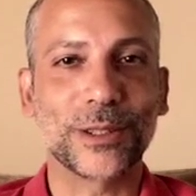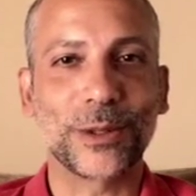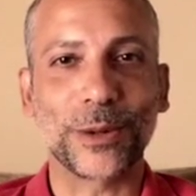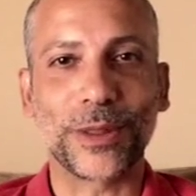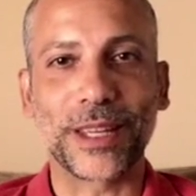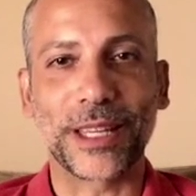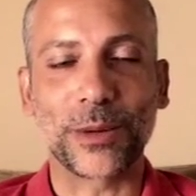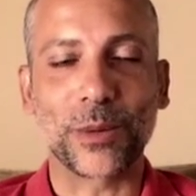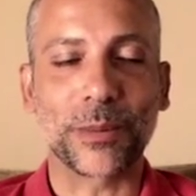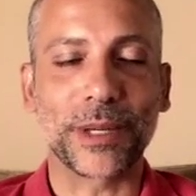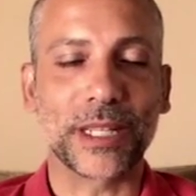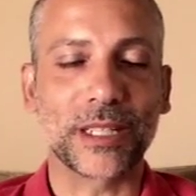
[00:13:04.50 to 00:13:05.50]
or thinking we're
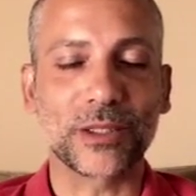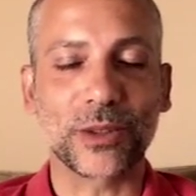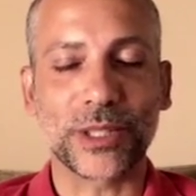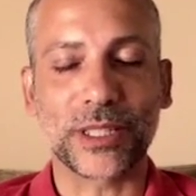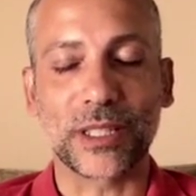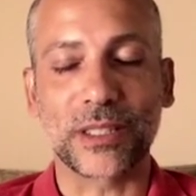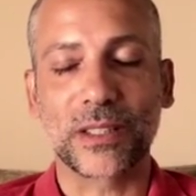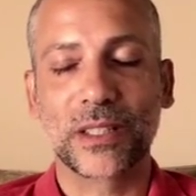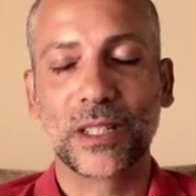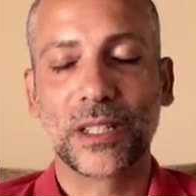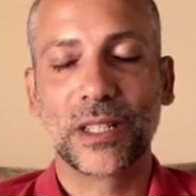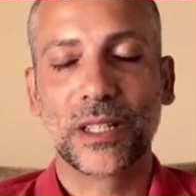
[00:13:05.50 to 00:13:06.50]
making choices.
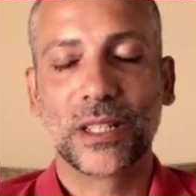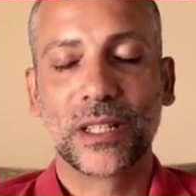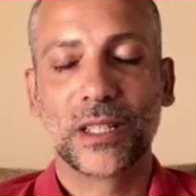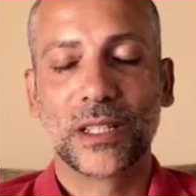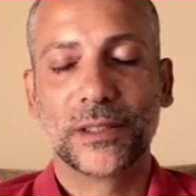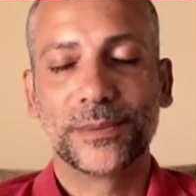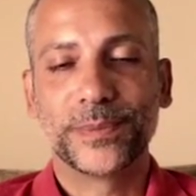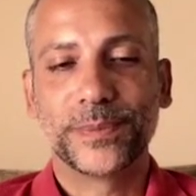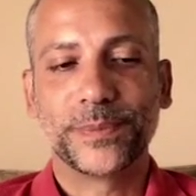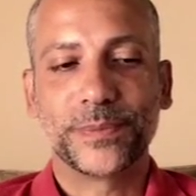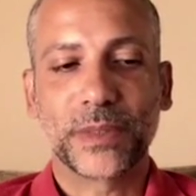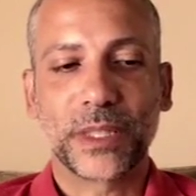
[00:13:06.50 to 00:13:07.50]

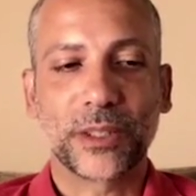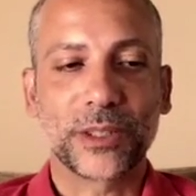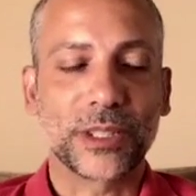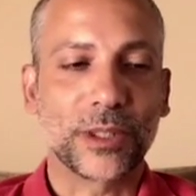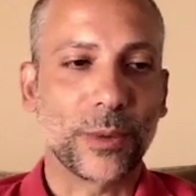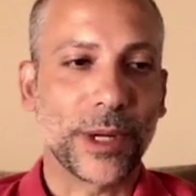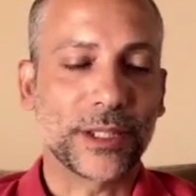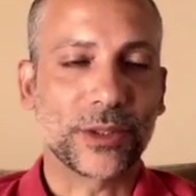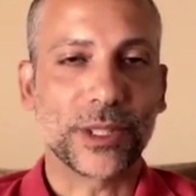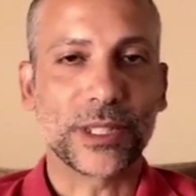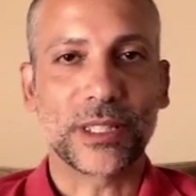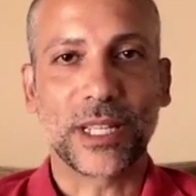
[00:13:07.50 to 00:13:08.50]
You know, is the right
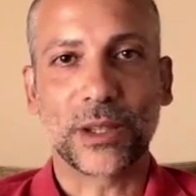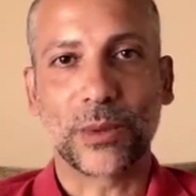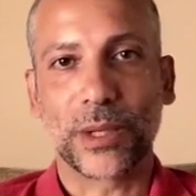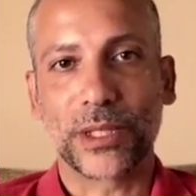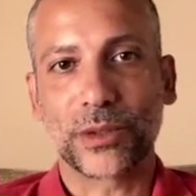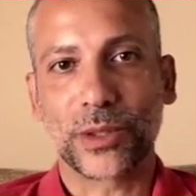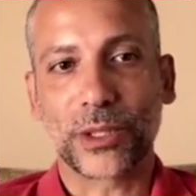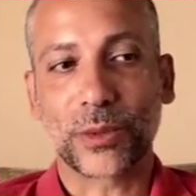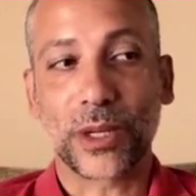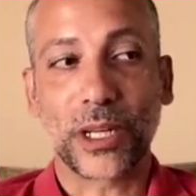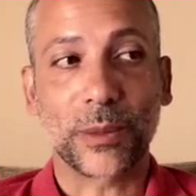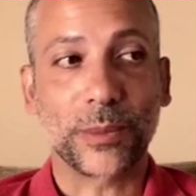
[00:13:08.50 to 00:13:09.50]
choice not the right choice?
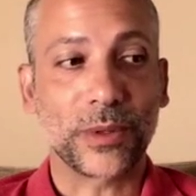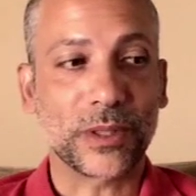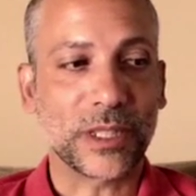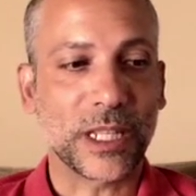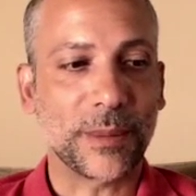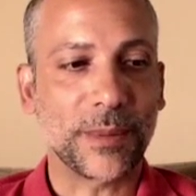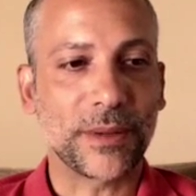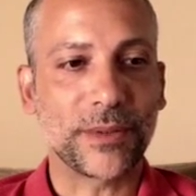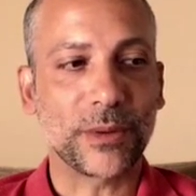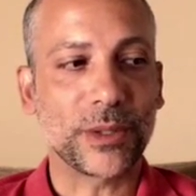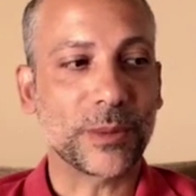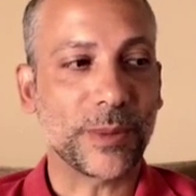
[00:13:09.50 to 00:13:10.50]
What kind of person am I if I
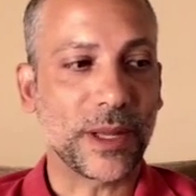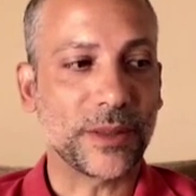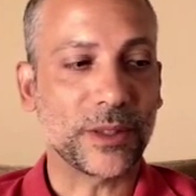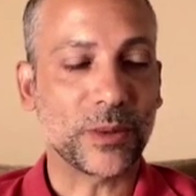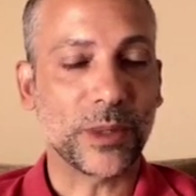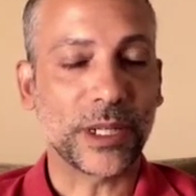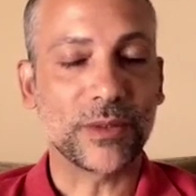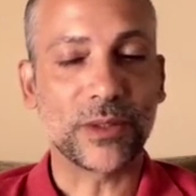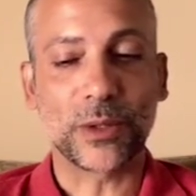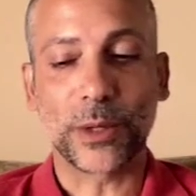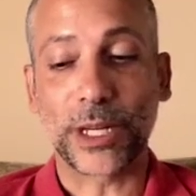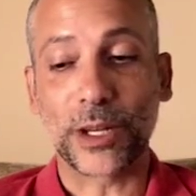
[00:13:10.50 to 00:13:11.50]
respond this way, even
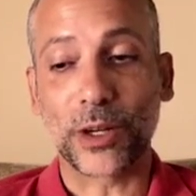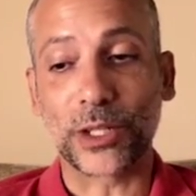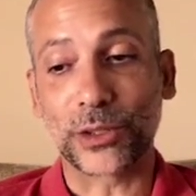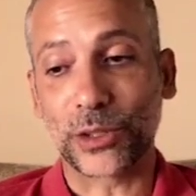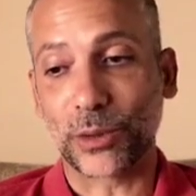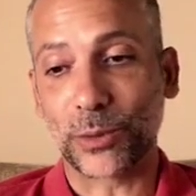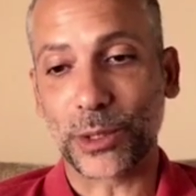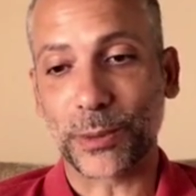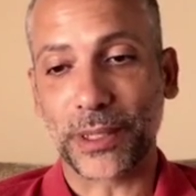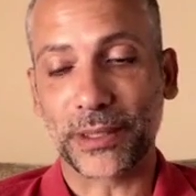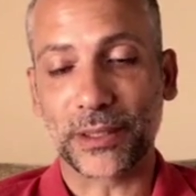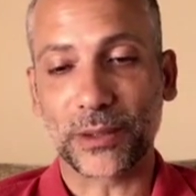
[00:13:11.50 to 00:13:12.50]
though I know I shouldn't
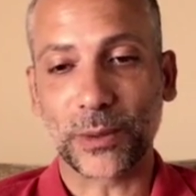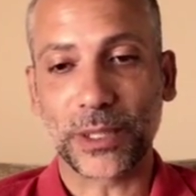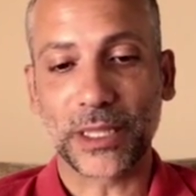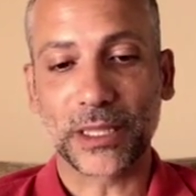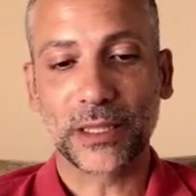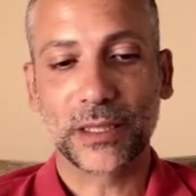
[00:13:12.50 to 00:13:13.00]
respond this way?